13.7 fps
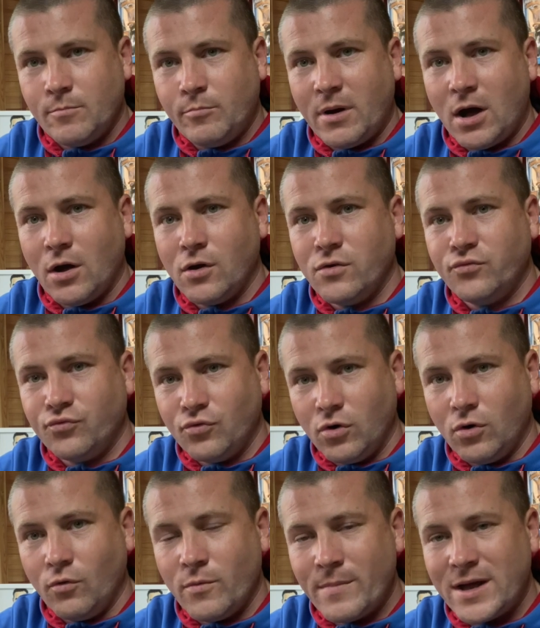
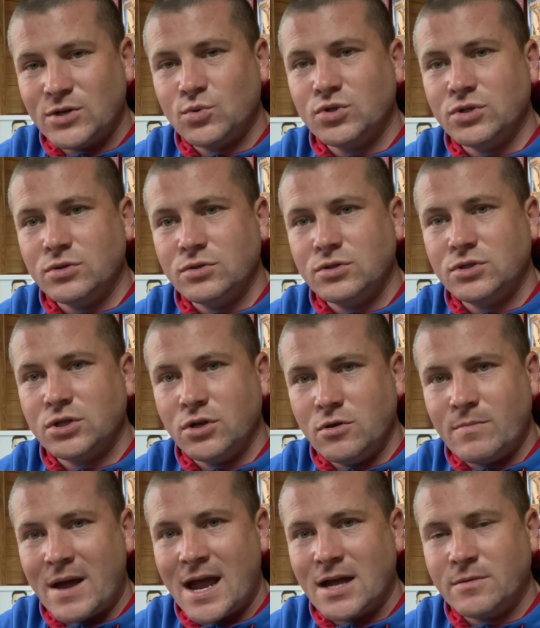overall, the match wasn't too
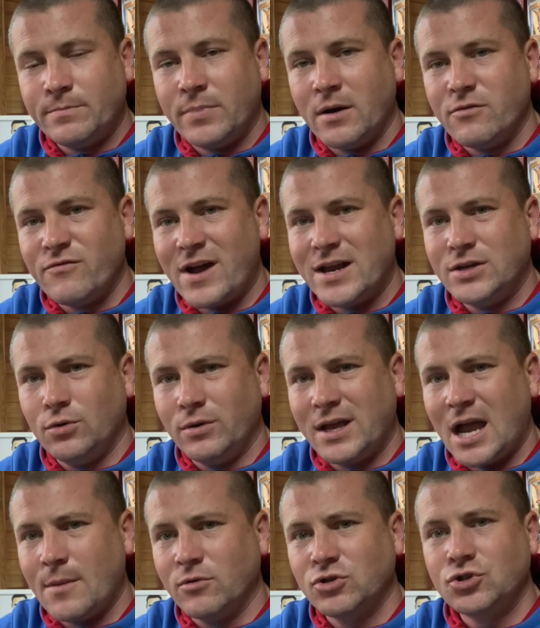bad, but Randy Orton
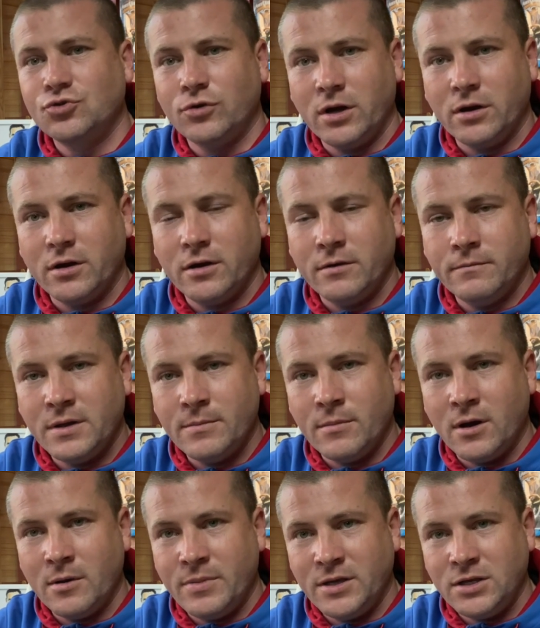came off stronger, in my
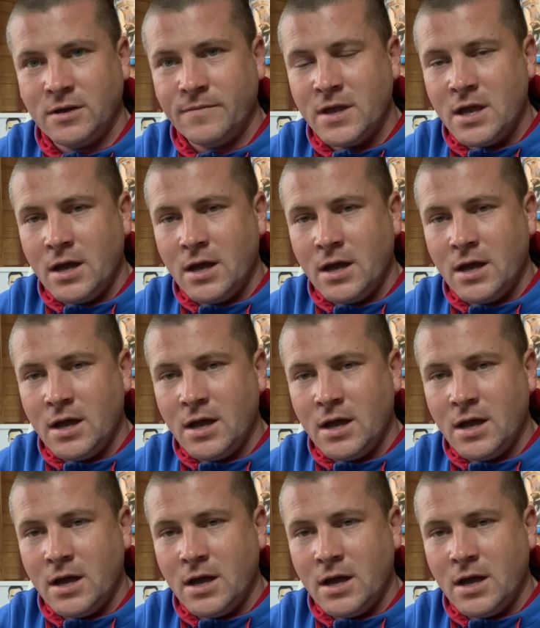opinion.